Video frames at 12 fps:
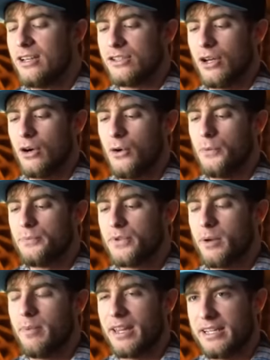So
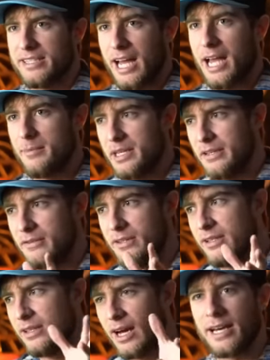by the time he
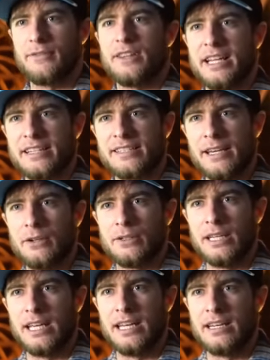got everything settled
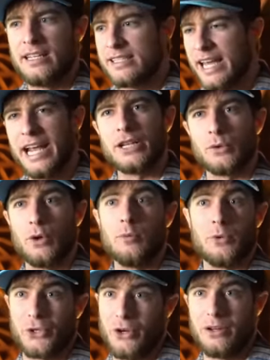in, his hands were
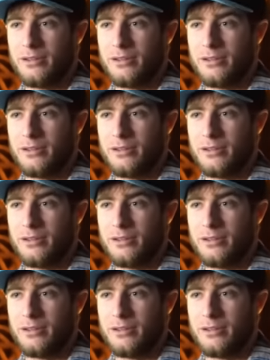almost